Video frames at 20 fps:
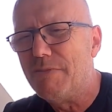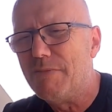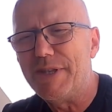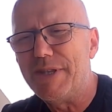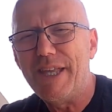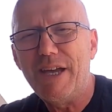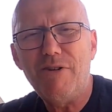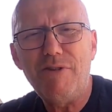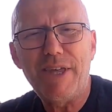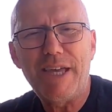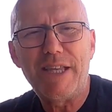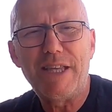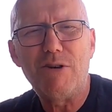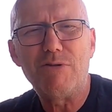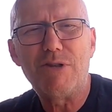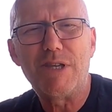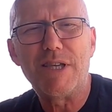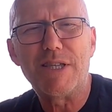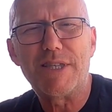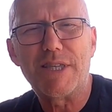But now they
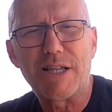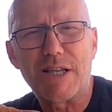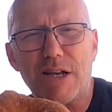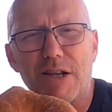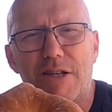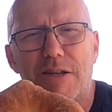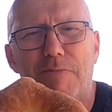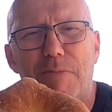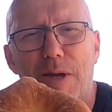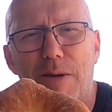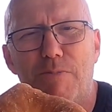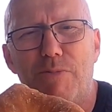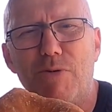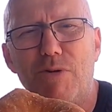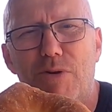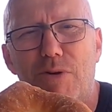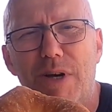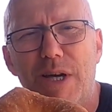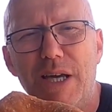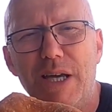notice that a lot of
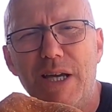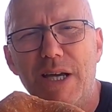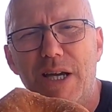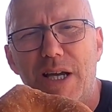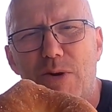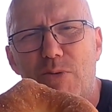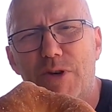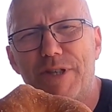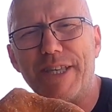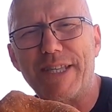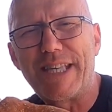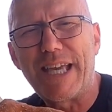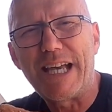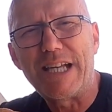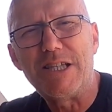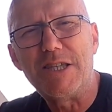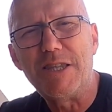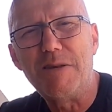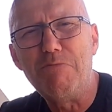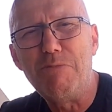people want to
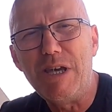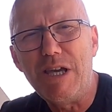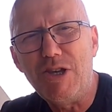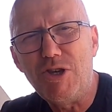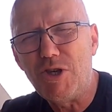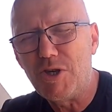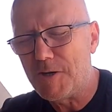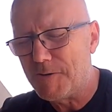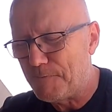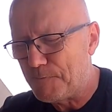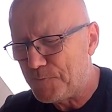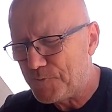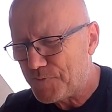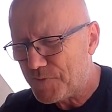take to the beach.